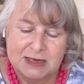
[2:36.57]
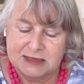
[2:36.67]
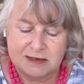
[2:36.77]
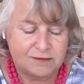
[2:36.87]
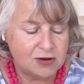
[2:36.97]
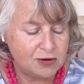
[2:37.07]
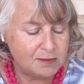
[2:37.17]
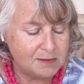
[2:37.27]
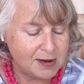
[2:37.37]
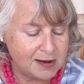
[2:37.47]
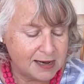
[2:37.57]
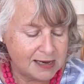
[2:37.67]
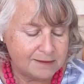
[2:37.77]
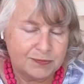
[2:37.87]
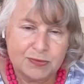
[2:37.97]
So I've got
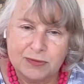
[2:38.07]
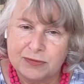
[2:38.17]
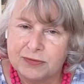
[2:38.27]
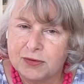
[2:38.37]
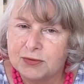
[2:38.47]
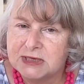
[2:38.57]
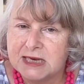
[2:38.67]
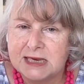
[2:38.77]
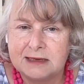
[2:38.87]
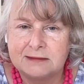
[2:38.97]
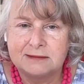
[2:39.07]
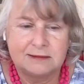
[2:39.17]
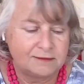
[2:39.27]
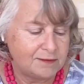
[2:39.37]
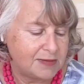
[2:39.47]
my 13
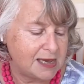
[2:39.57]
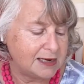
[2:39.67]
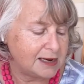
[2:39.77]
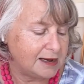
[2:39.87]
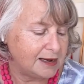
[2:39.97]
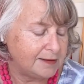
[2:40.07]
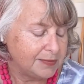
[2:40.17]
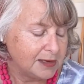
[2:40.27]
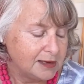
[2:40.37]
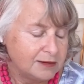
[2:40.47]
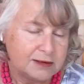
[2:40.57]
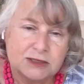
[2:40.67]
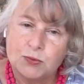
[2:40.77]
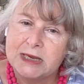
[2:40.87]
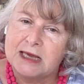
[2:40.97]
from that
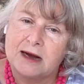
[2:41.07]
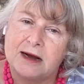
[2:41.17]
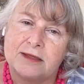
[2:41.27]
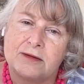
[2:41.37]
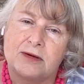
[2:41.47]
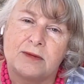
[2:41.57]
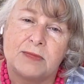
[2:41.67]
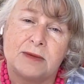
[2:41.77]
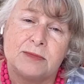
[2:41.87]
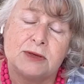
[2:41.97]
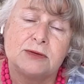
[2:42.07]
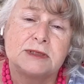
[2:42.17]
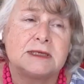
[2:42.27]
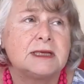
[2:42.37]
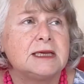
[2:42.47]
this week, either on my
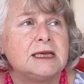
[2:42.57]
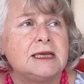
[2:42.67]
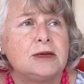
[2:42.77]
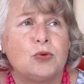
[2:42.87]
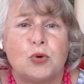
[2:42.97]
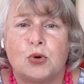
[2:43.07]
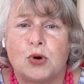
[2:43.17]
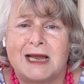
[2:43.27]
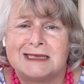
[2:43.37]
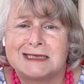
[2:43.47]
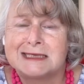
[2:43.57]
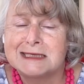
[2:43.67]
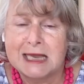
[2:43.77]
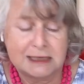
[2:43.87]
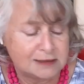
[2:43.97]
muesli or as a
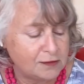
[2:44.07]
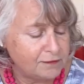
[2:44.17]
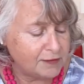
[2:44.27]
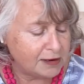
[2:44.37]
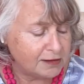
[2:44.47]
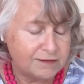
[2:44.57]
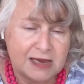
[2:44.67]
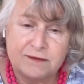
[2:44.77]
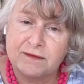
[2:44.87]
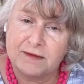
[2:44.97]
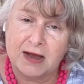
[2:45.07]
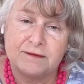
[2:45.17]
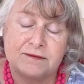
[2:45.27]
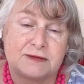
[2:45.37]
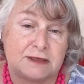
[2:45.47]
snack so far. I've had 5
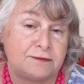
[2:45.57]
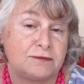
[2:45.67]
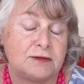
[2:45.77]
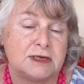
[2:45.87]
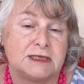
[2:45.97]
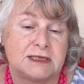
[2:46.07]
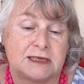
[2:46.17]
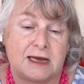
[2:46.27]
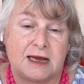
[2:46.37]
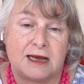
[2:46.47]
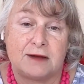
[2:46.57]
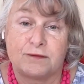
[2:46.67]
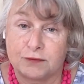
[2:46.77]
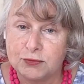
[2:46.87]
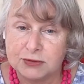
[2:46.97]
different
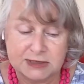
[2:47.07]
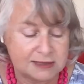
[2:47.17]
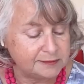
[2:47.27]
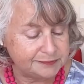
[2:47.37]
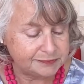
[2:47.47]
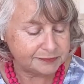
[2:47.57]
fruits.